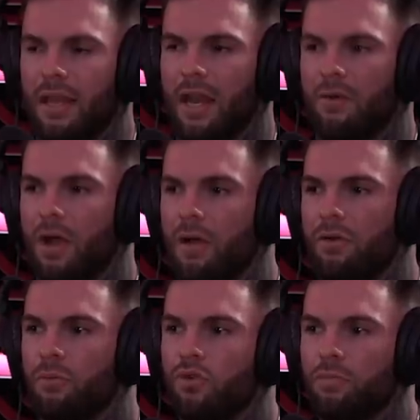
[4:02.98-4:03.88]
i, I
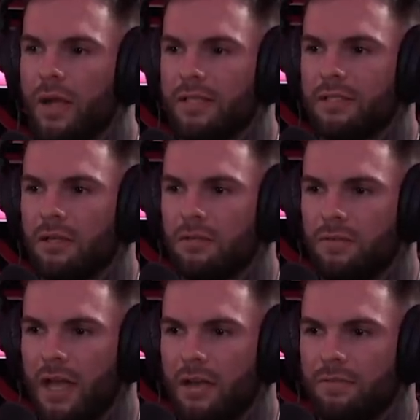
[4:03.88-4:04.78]
removed
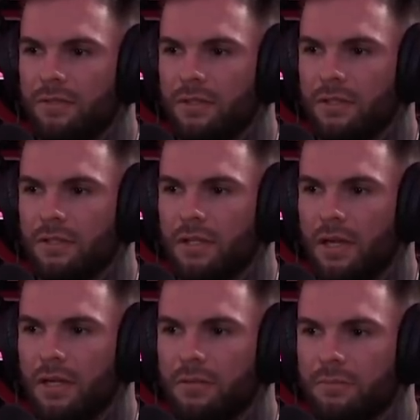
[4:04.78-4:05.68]
myself after
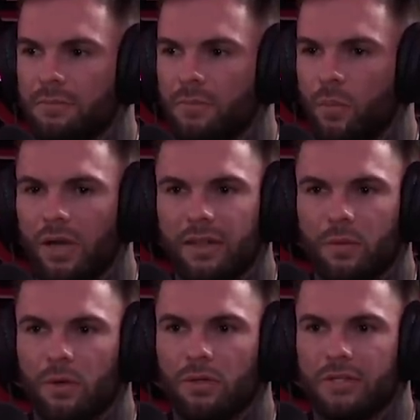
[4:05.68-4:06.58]
um, winning
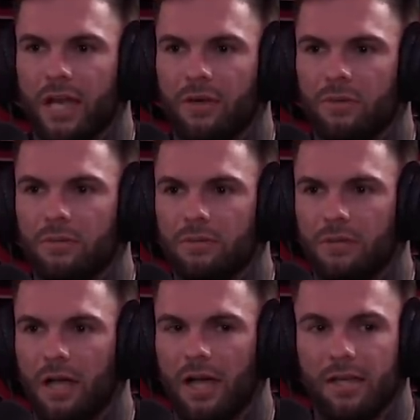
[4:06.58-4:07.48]
the world title
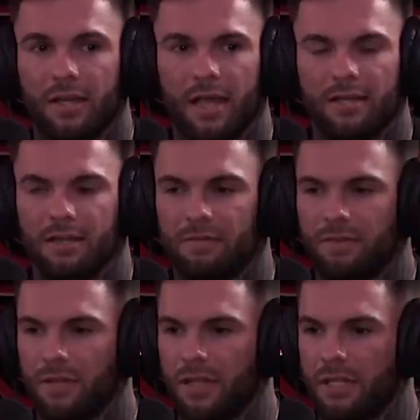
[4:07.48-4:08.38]
I, I didn't
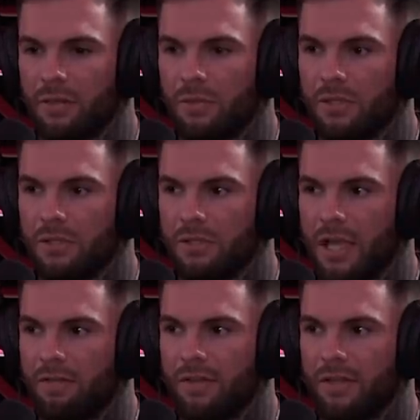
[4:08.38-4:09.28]
feel like it was
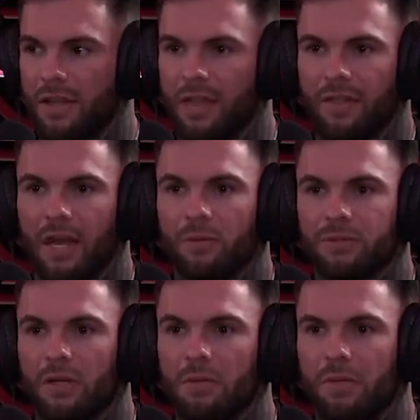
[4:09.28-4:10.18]
everything that I thought I
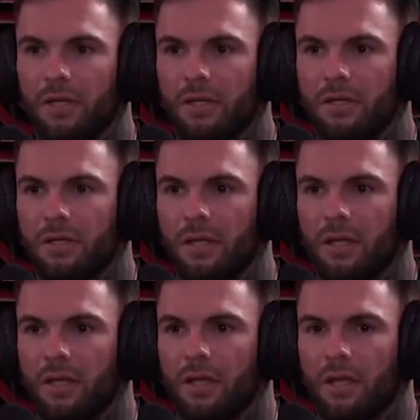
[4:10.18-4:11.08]
was going to be. In
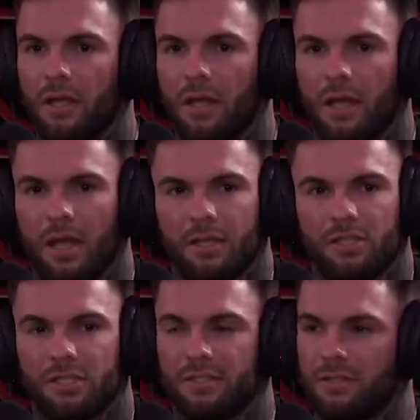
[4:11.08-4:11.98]
what way?
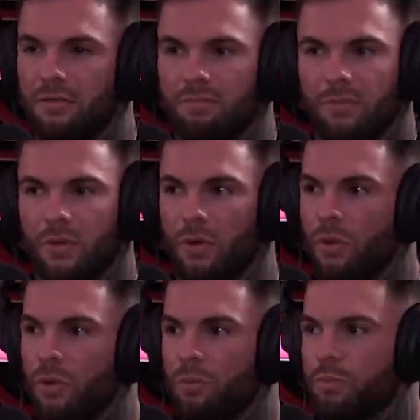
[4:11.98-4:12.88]
Just the
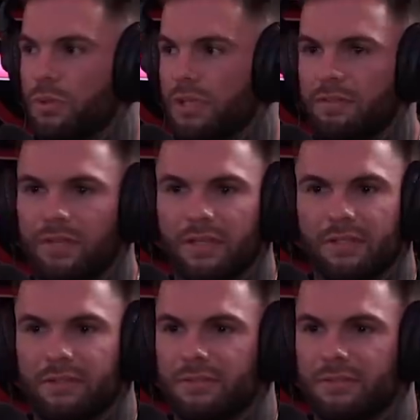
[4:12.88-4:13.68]
whole prolific,